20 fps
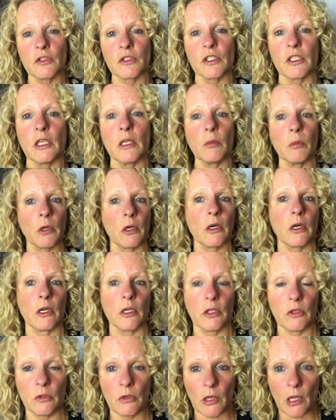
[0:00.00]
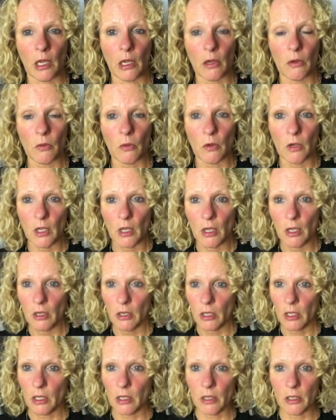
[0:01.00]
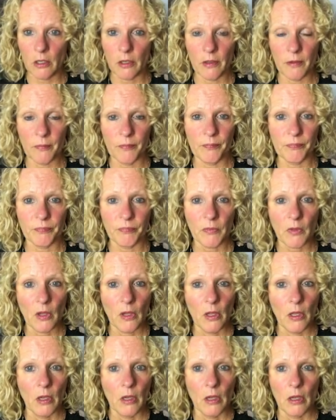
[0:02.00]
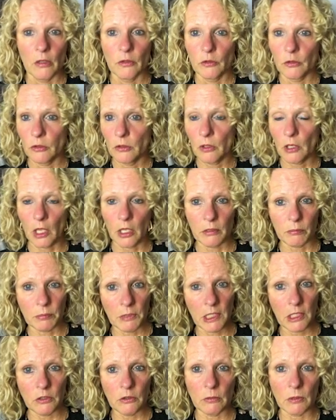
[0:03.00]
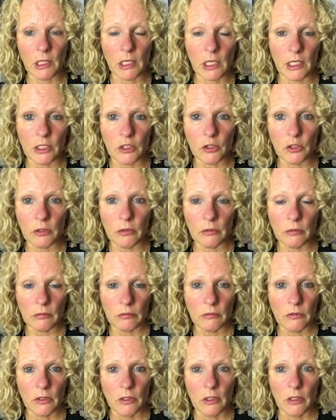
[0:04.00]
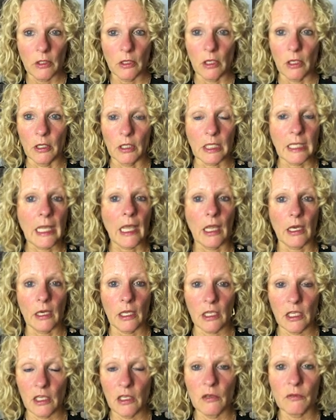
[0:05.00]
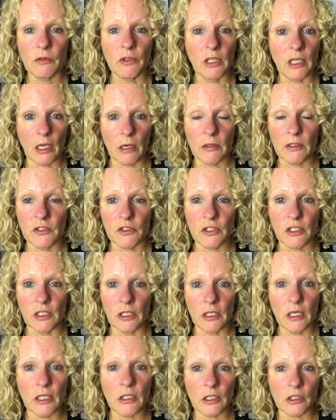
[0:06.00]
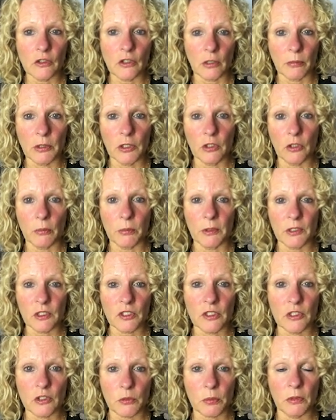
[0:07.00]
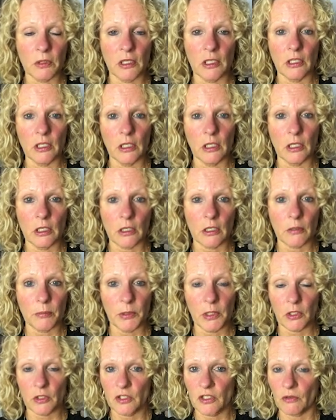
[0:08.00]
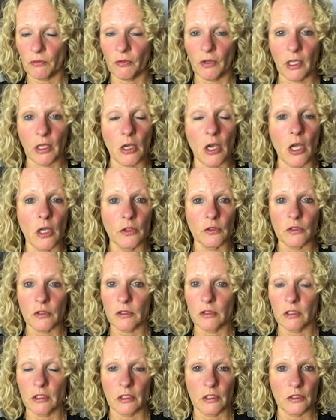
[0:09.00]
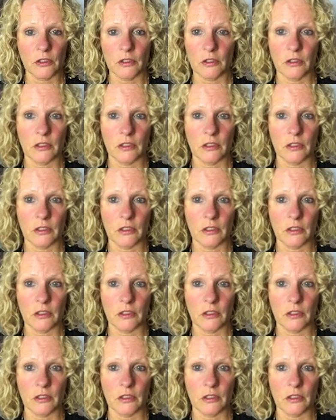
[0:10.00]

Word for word: see, where are you now? Um, do you like me? Do I like you? Uh, can I even guarantee that I double your business within a year? Because if I can't, there's,